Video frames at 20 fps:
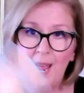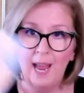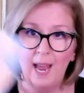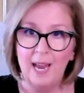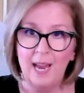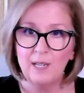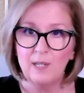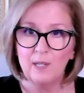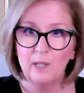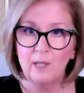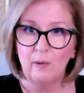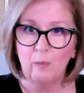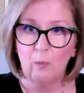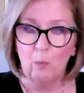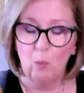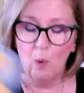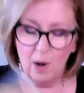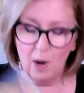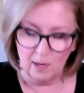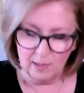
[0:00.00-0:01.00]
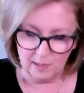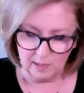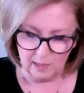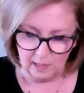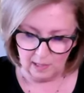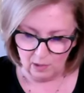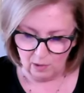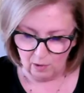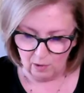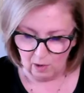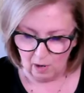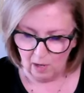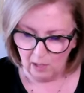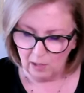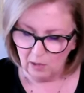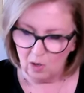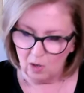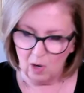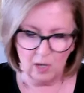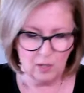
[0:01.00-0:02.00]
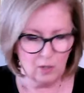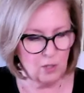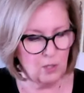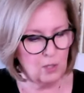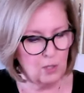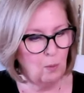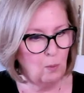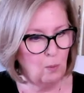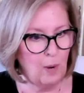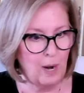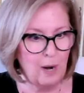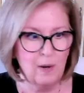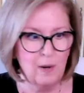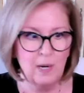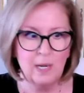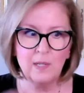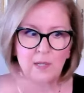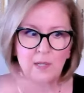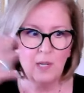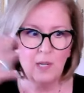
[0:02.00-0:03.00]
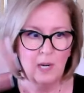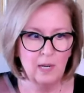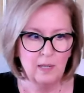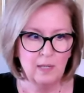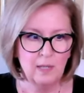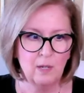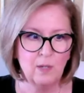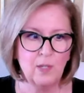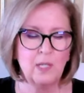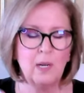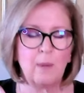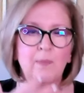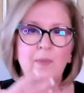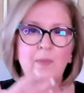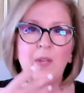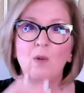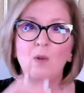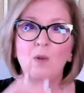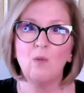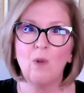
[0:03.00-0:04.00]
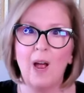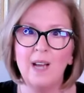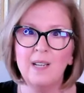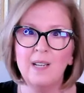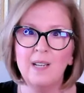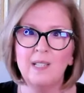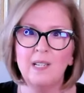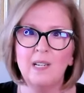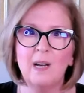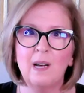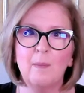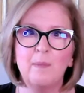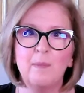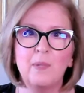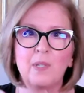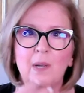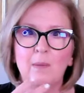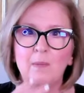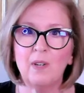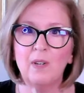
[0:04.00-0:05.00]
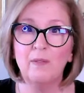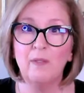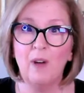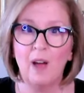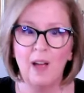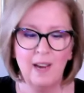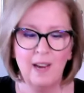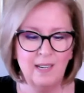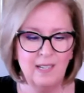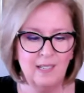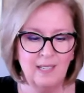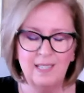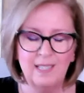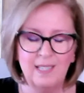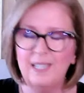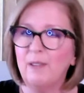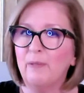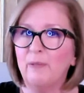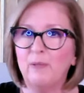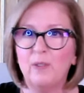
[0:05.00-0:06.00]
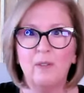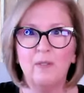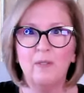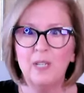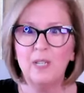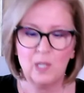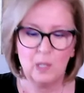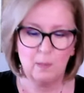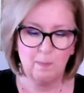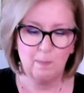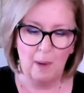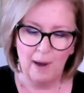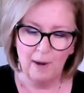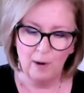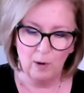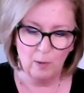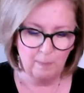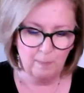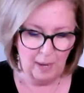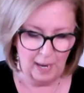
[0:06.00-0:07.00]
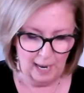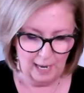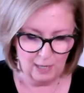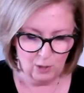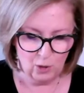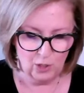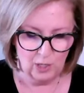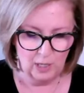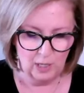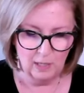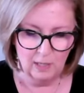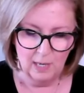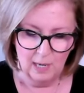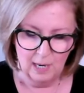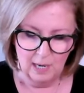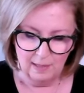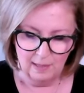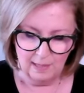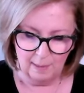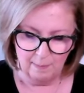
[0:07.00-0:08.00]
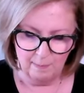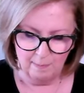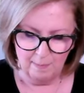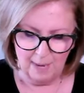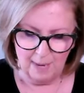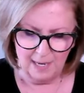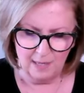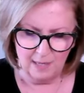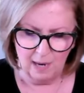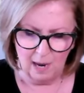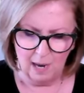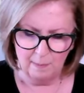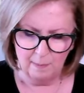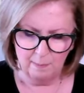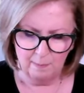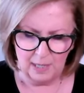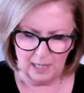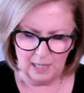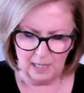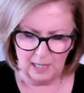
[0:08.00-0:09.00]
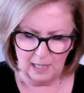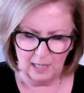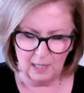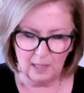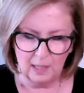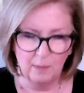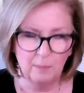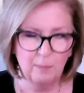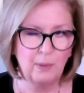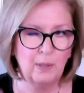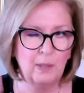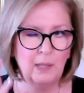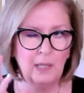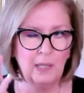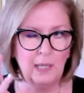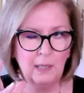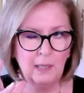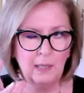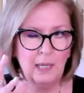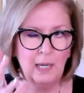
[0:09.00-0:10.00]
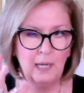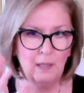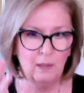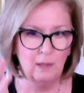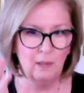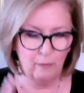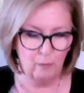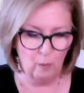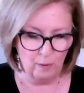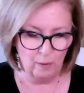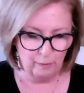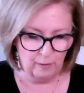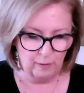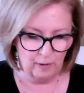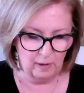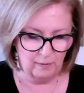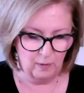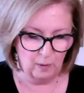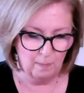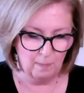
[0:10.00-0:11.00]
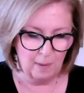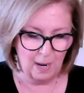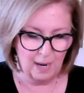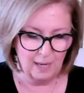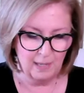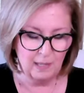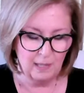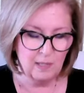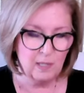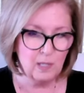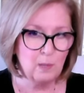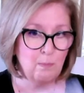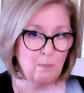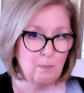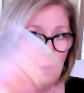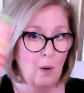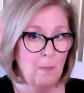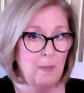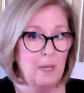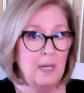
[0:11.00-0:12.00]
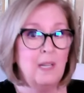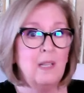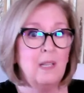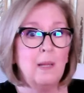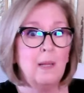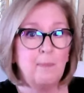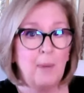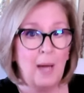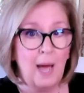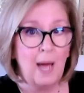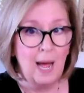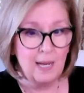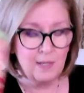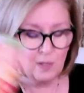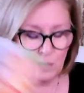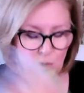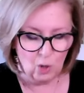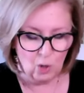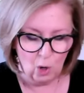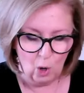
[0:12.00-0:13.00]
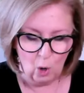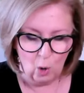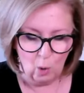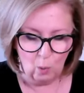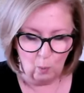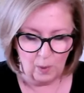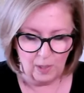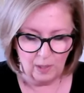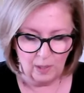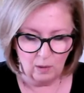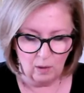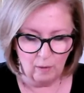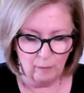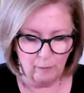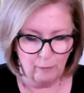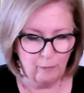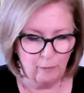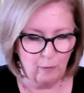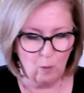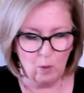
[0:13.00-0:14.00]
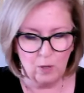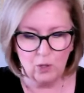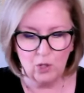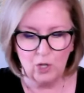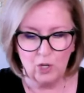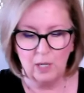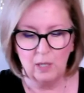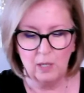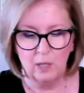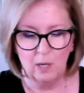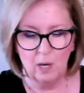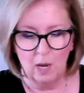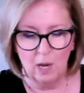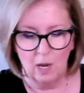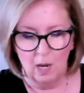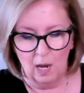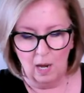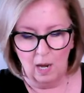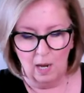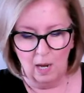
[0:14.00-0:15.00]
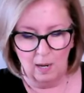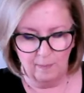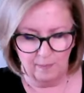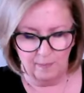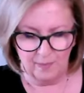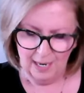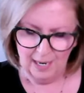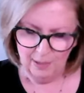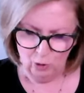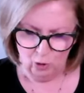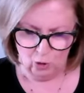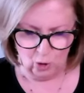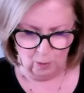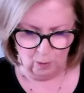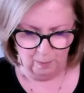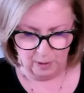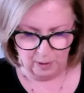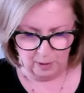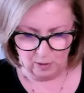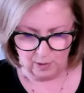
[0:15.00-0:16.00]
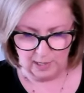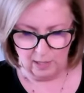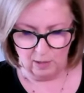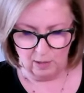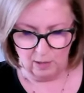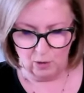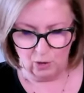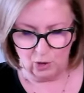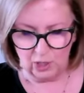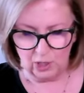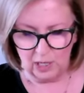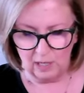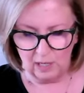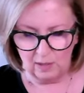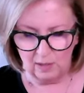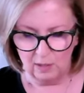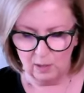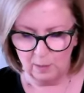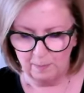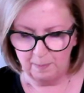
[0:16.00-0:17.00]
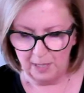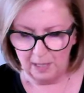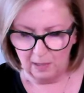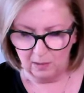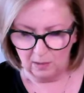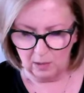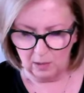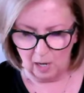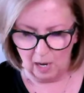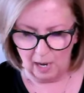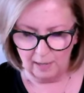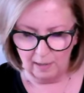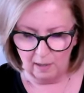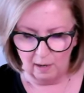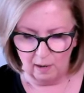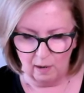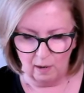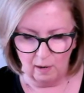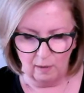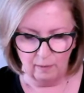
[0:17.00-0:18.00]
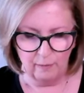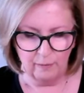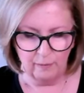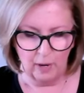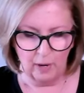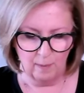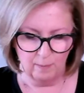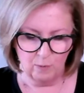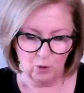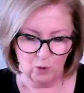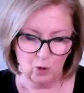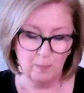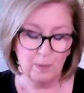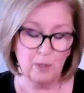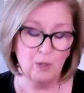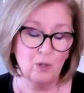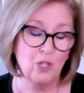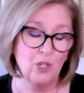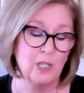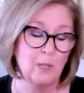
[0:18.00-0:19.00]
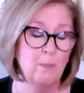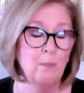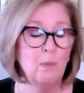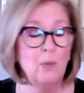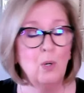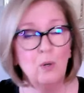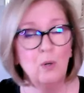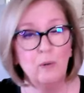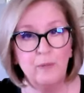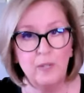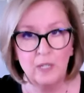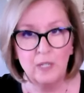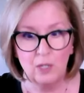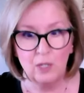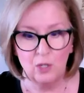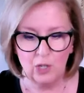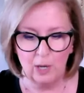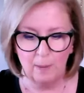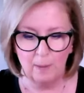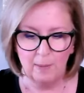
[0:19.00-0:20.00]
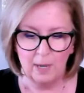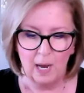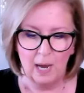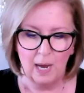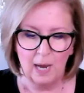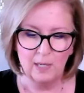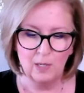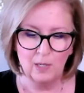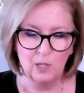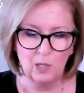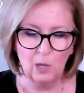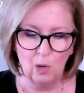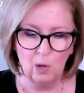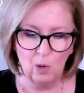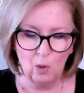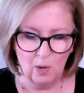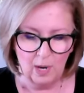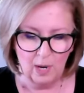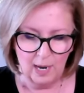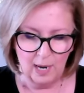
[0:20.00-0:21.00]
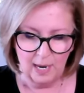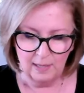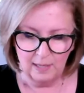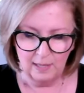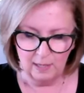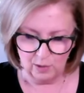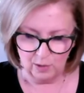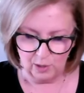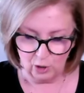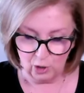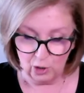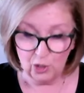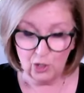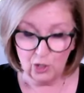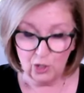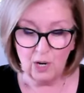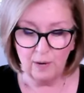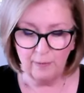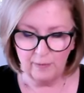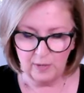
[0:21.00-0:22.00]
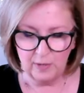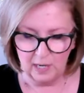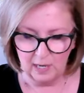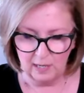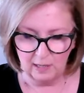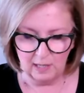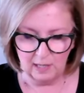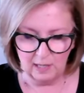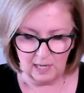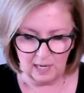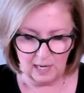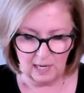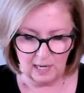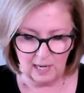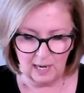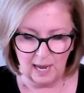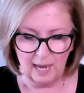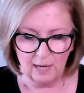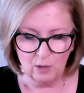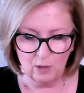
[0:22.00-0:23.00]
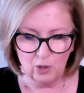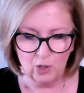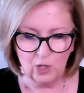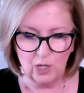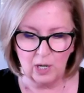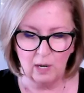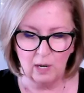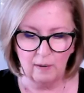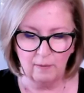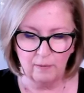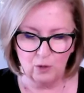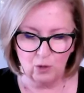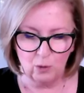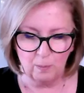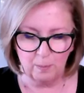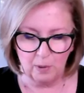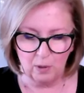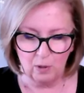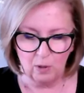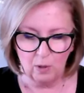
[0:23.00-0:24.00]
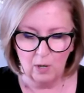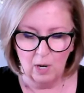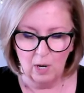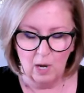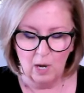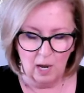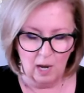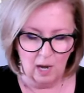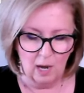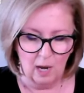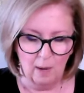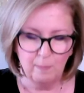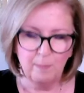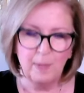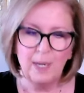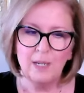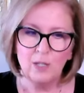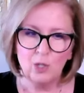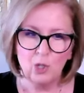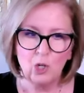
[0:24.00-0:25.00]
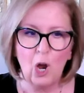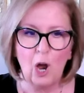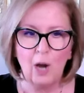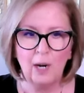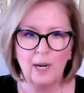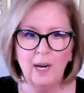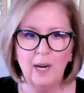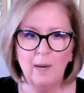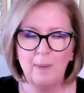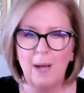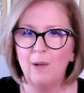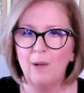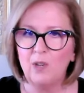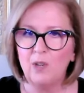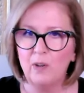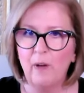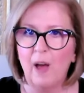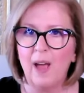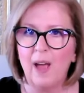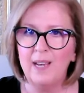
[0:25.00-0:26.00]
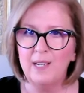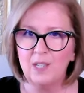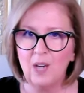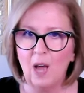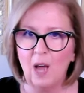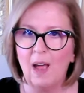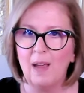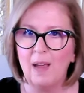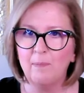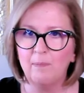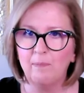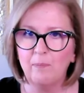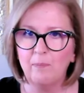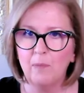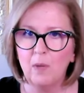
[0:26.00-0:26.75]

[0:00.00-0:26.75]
Ace of Wands in your unconscious awareness. There's something rising up, some divine gift of inspired passion that may not be completely in the forefront of your mind at this moment. In the past, Wheel of Fortune, that's Jupiter's energy. There's been a lot of Jupiter just moved into Gemini, so there's a shift in the energy of Jupiter, but it's talking about divine time,